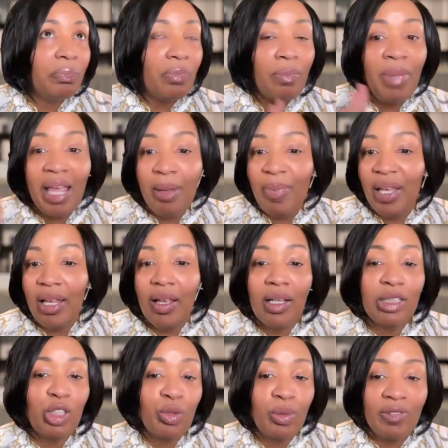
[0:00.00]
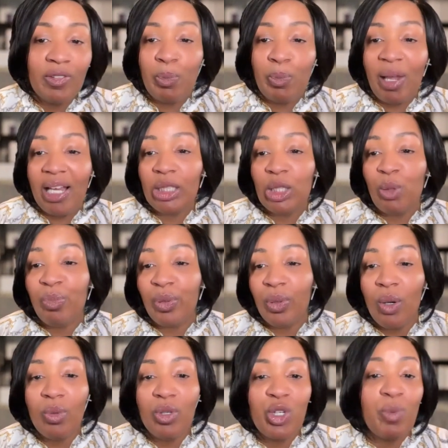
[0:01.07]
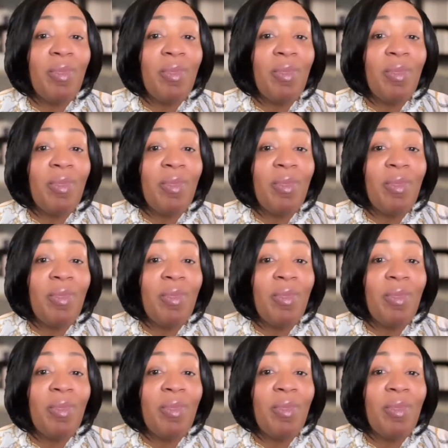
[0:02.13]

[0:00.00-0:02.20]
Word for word: Maybe a strengths-based approach